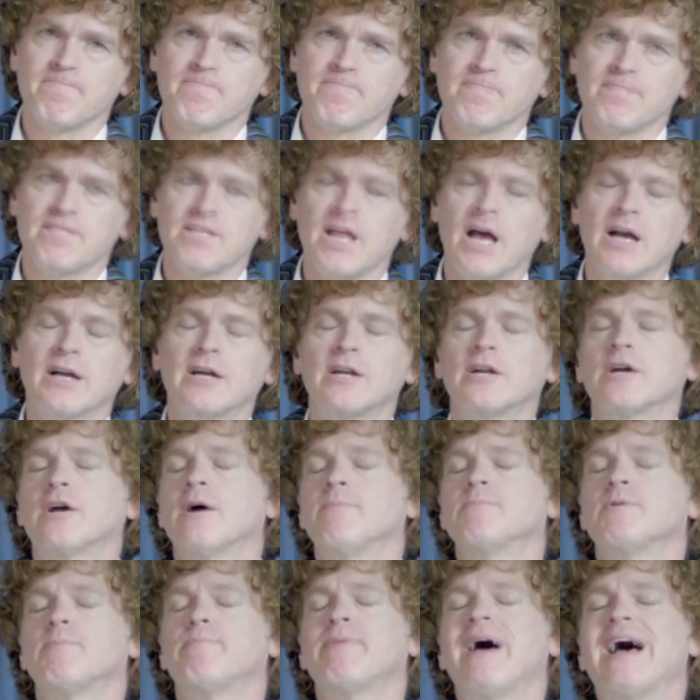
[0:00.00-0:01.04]
it's not going to
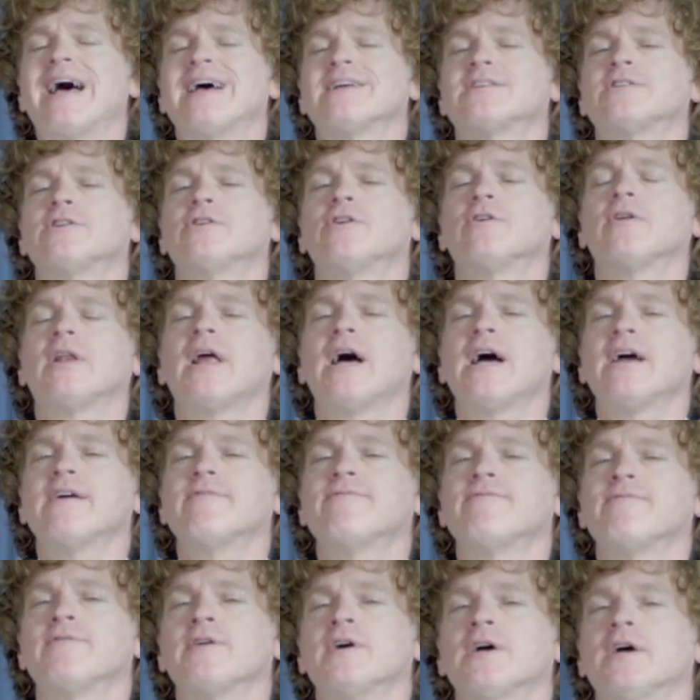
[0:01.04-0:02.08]
come to pass in your
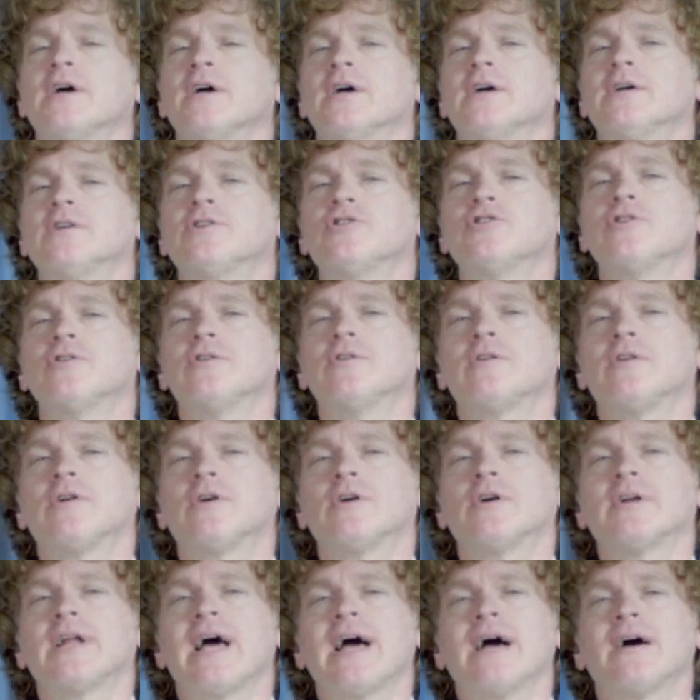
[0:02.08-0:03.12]
life until you
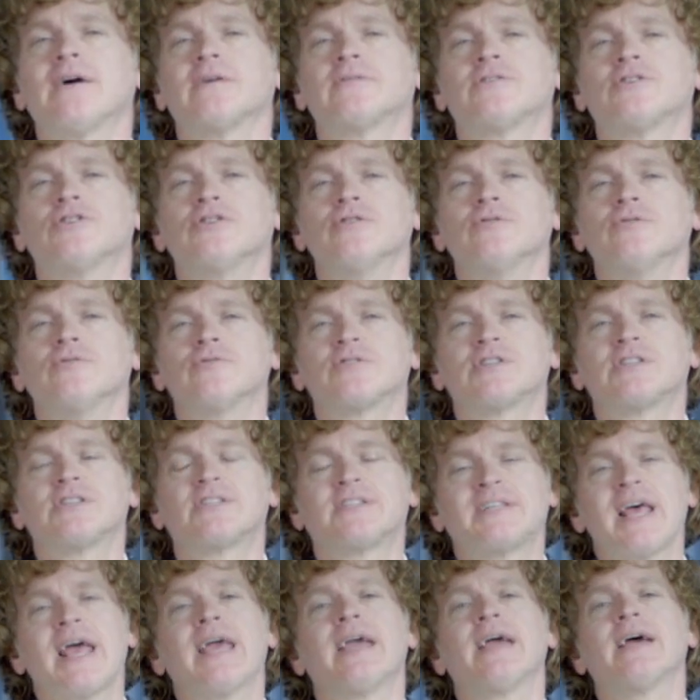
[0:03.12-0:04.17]
learn how to
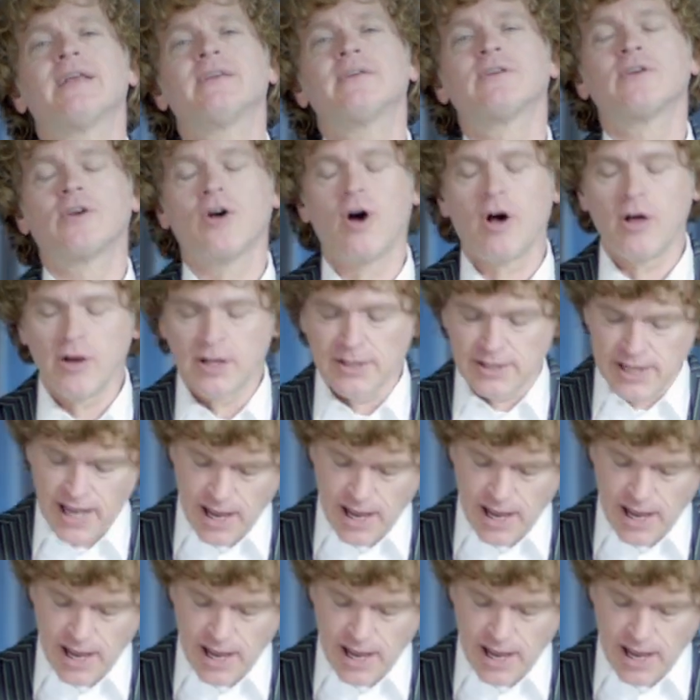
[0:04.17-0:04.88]
say it and call it